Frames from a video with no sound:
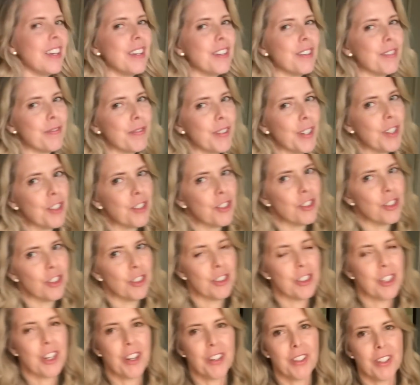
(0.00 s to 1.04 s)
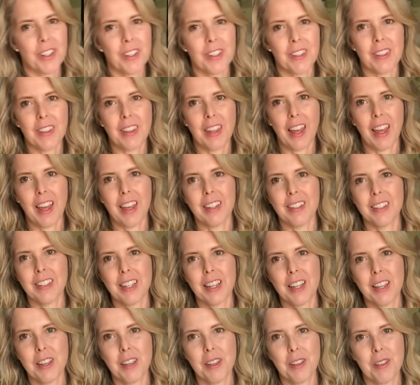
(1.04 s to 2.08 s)
First, you'll notice that
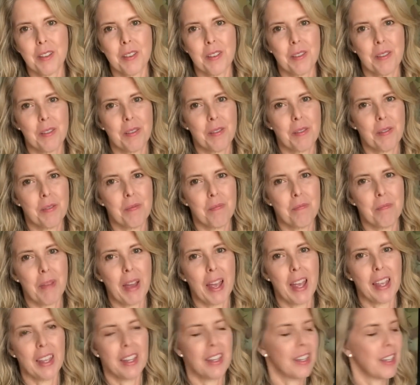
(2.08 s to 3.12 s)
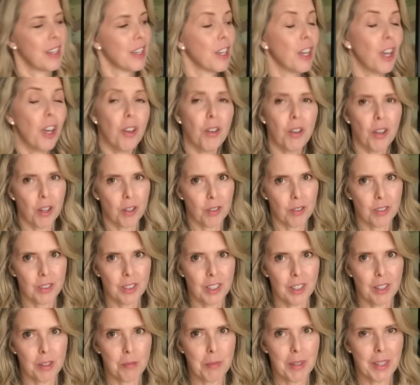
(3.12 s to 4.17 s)
my co-host
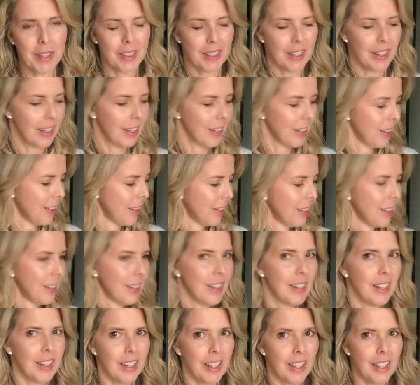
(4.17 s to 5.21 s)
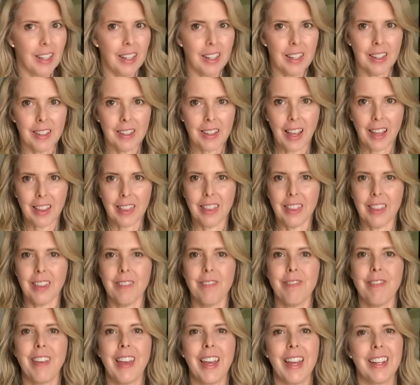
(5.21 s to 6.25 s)
is missing. He is at the
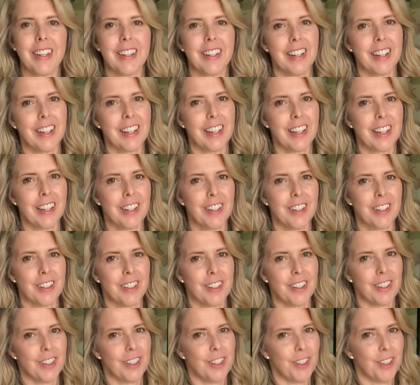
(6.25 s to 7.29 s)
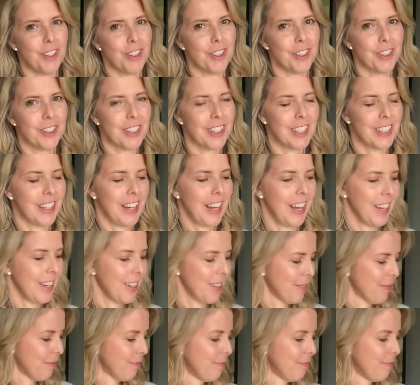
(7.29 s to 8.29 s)
vet getting neutered today.